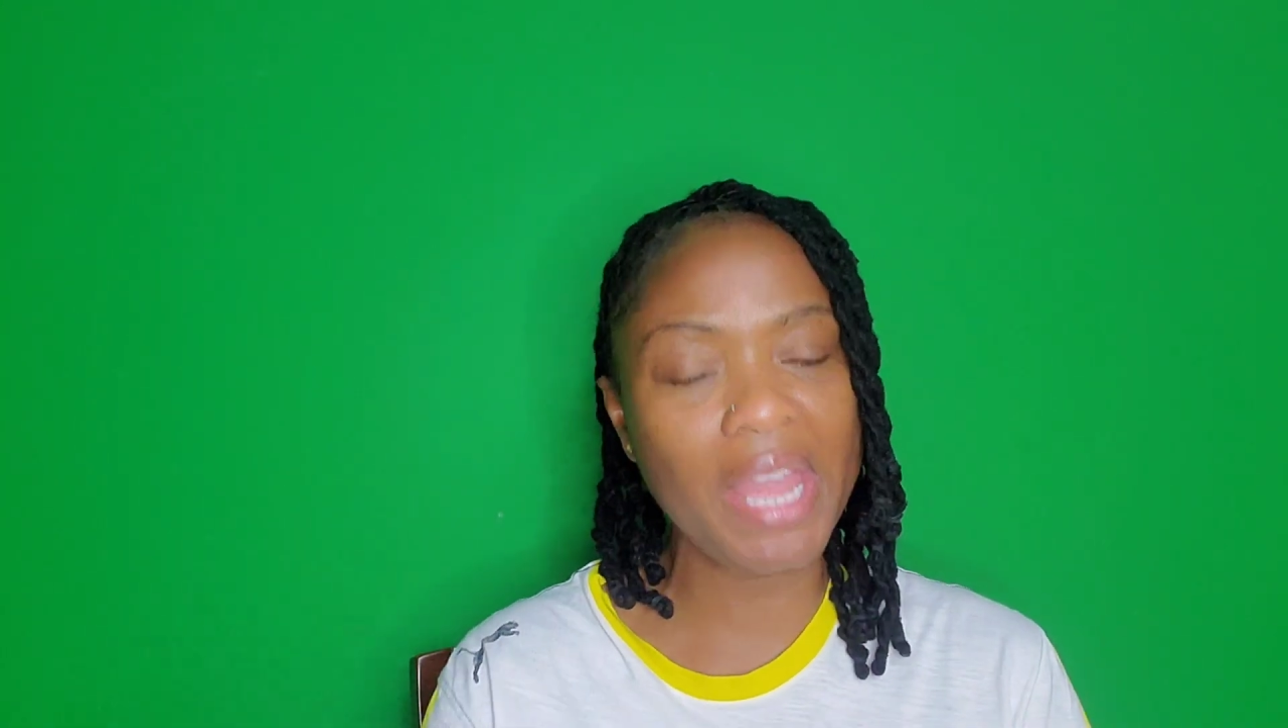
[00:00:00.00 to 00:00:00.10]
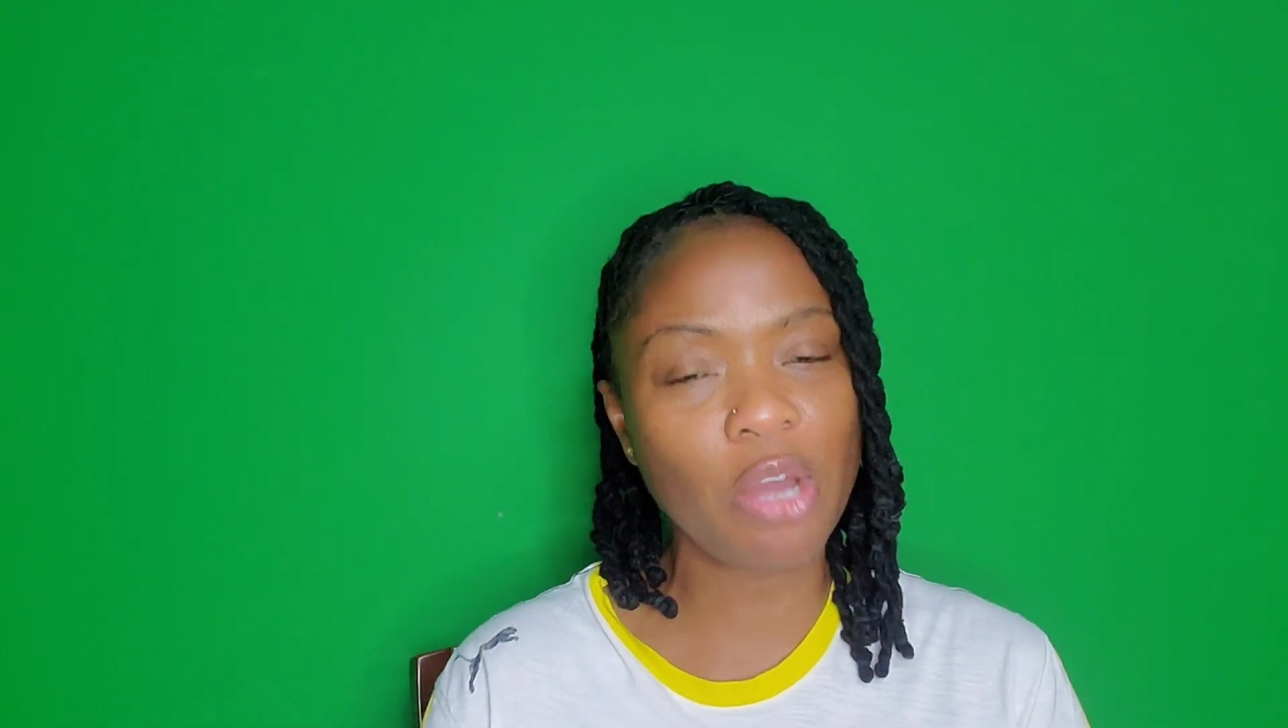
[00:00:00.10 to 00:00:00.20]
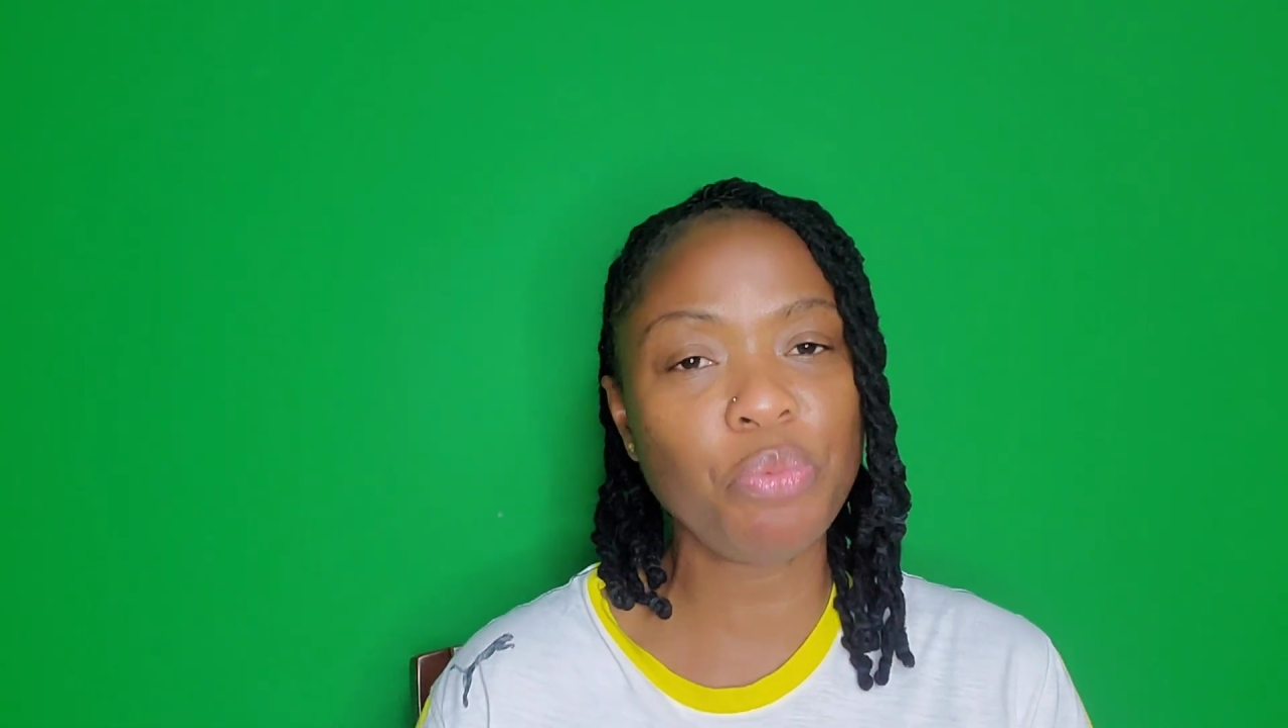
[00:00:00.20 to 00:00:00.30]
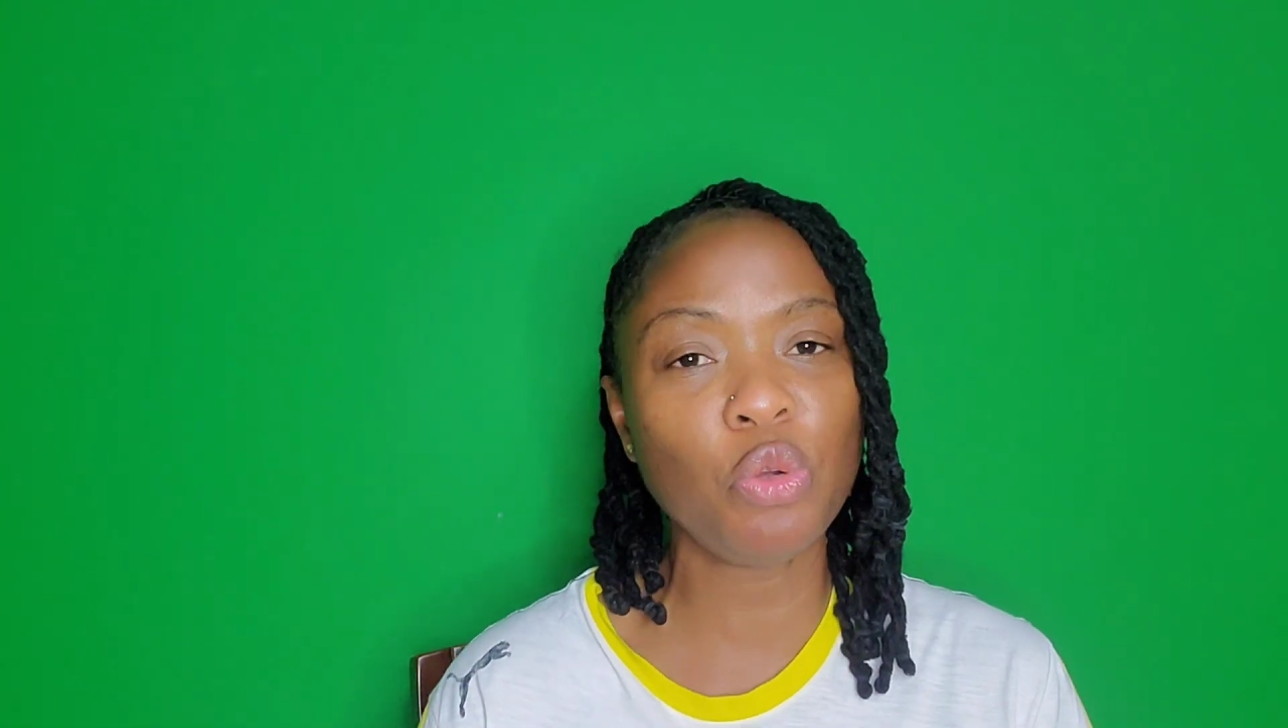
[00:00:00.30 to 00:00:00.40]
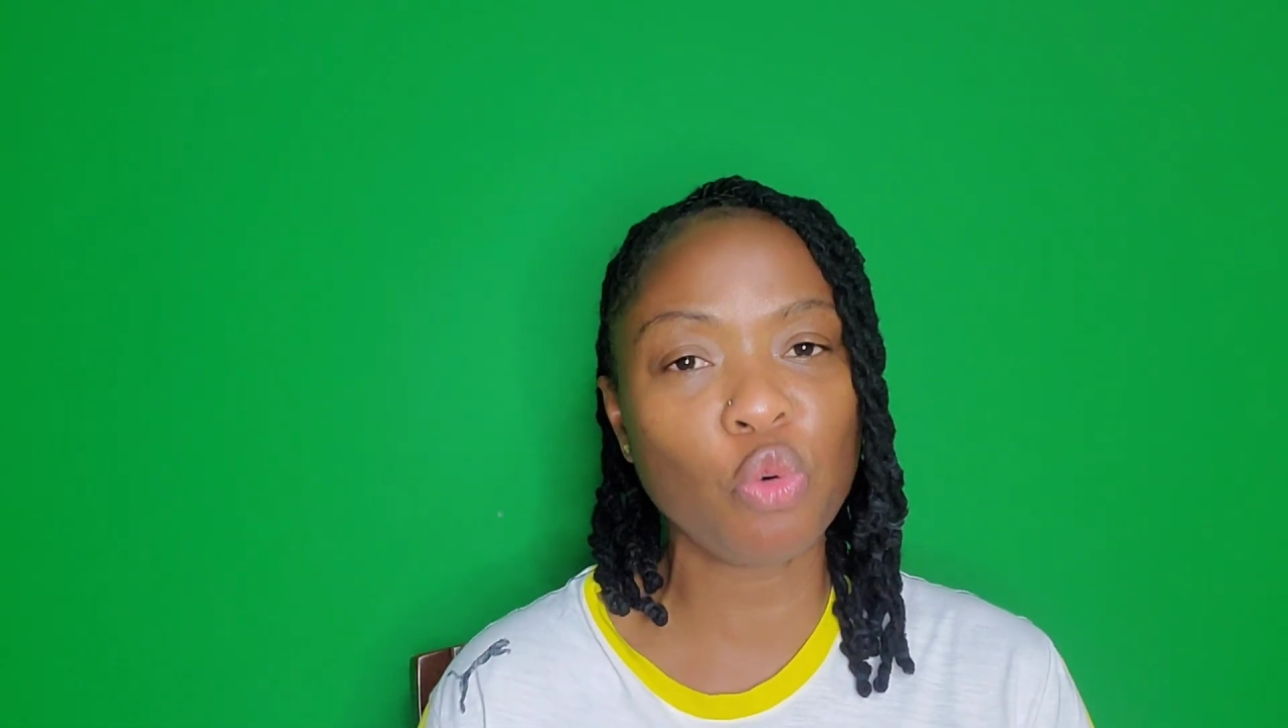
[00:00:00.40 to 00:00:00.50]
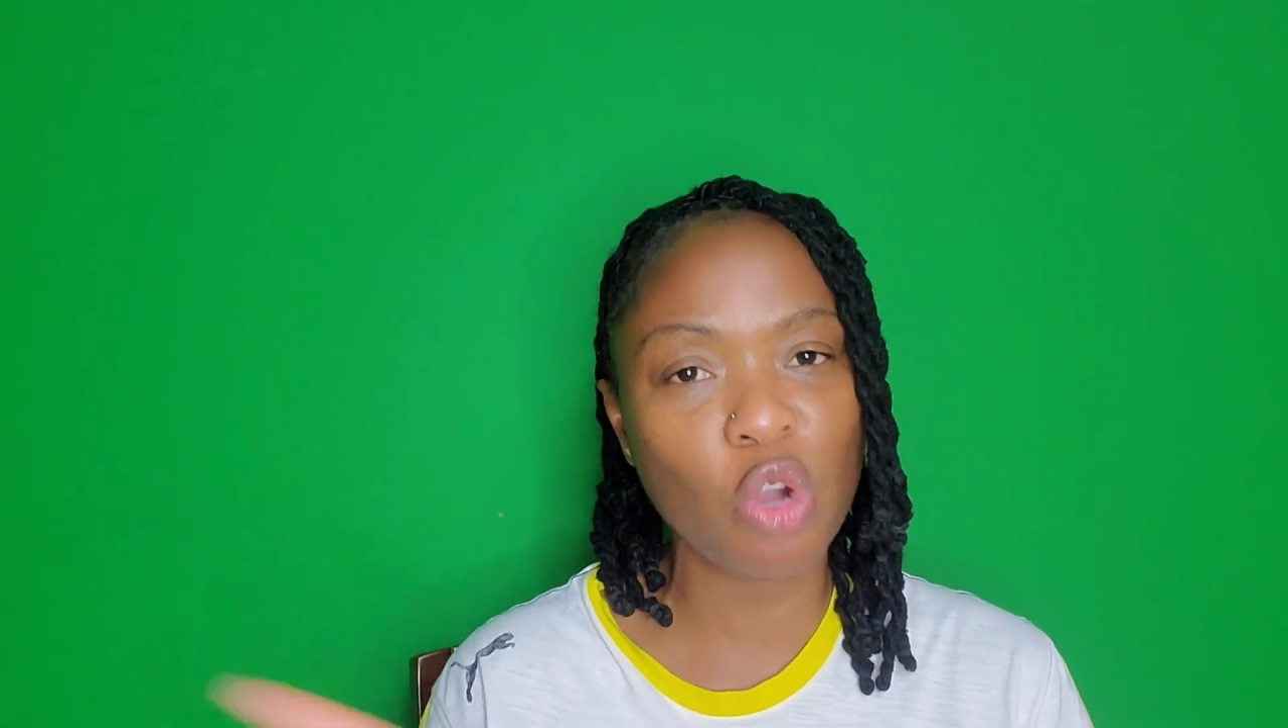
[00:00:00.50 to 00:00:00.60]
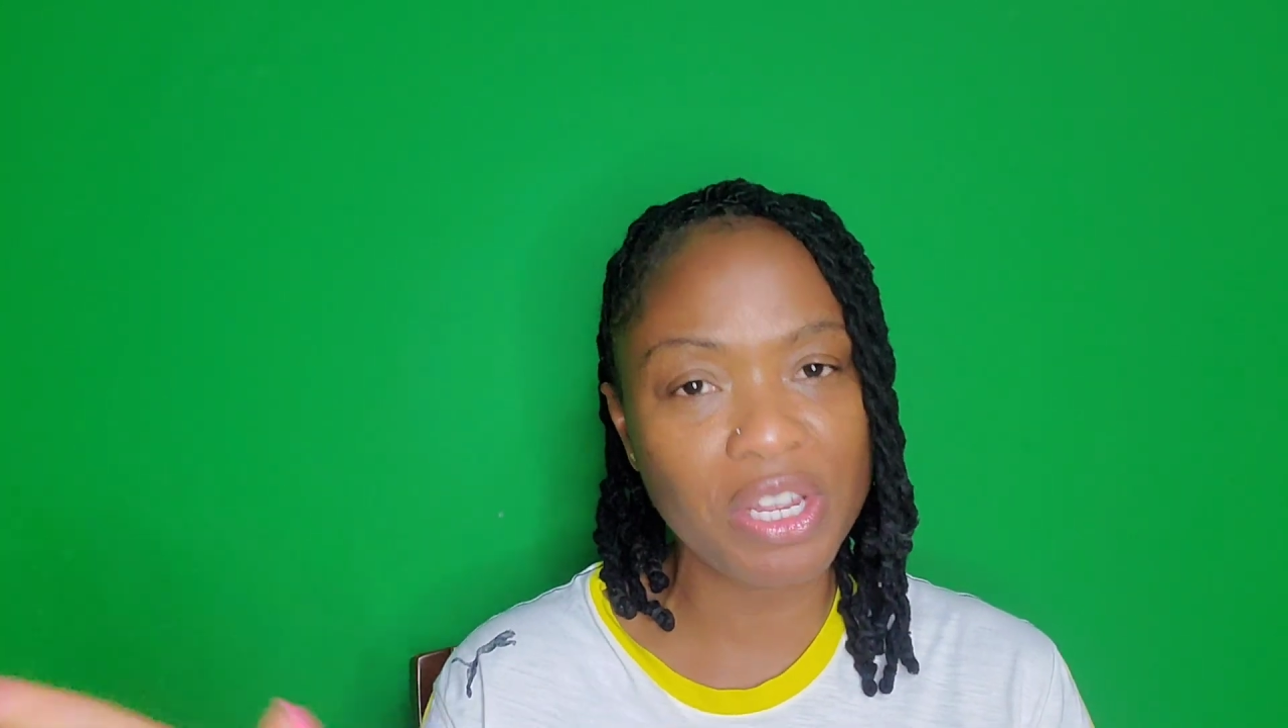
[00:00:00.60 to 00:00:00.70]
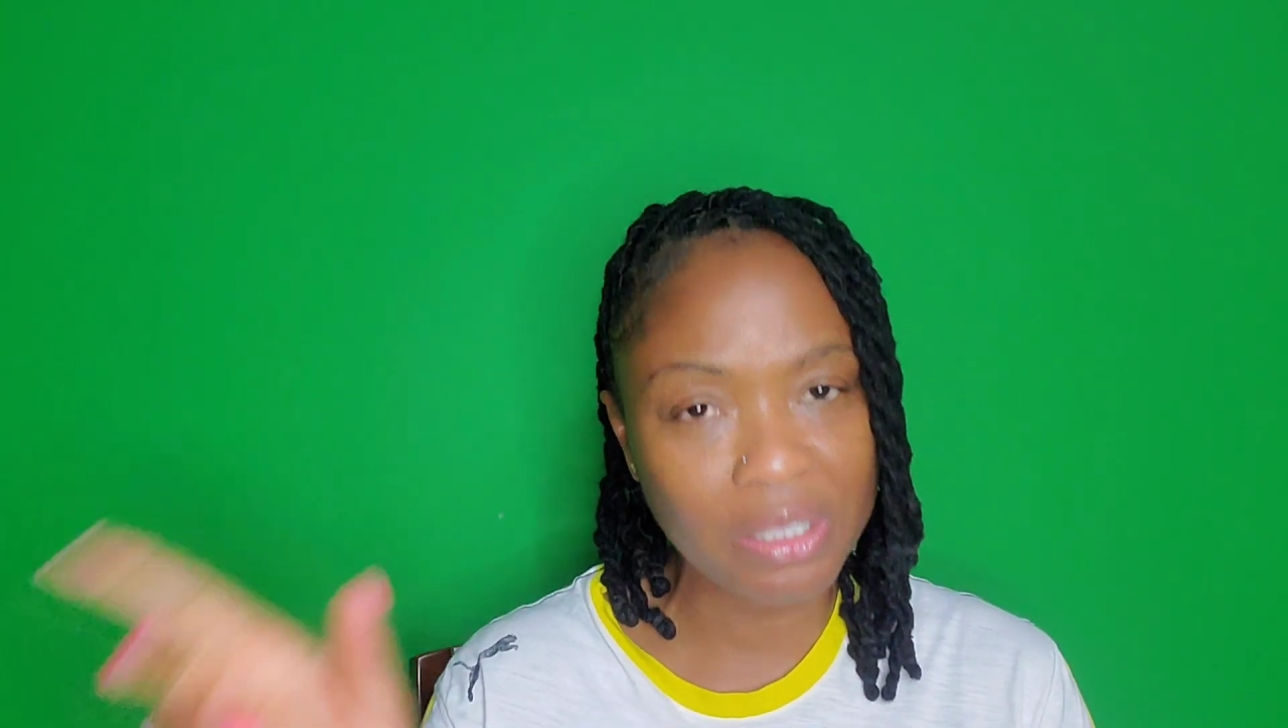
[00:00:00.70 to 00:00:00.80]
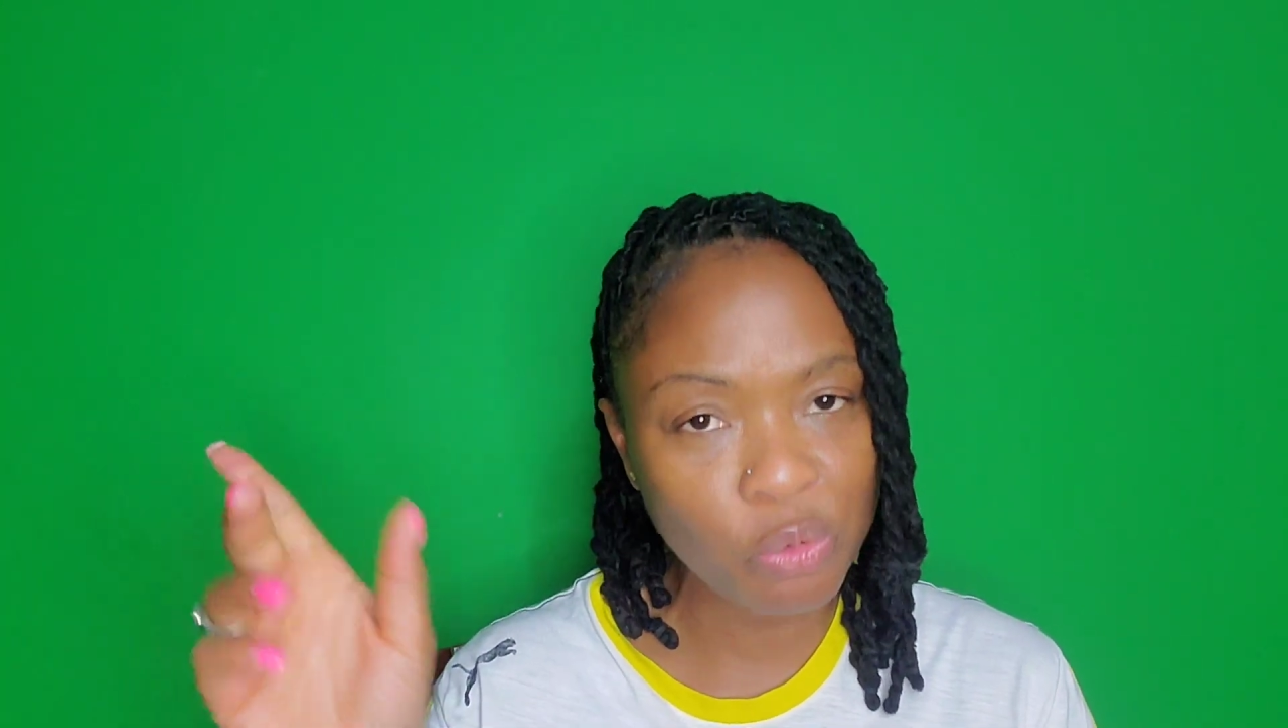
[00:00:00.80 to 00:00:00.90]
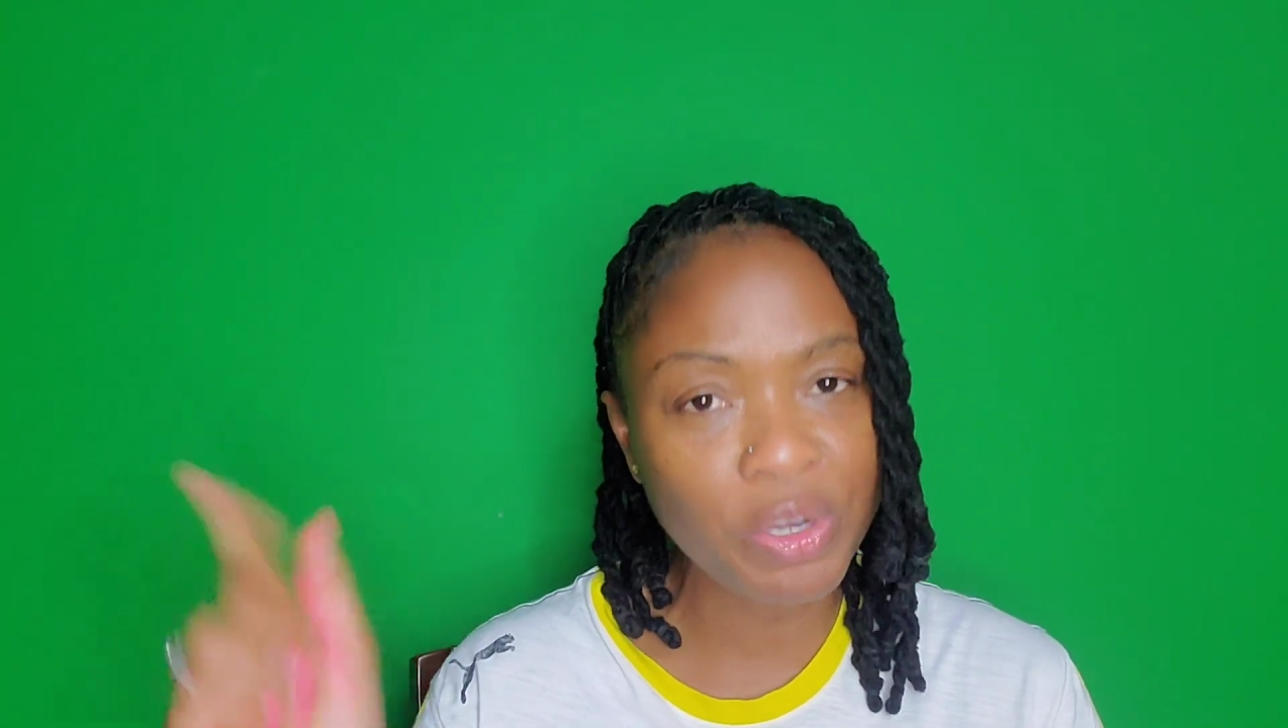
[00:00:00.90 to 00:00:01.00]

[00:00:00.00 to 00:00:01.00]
help you cross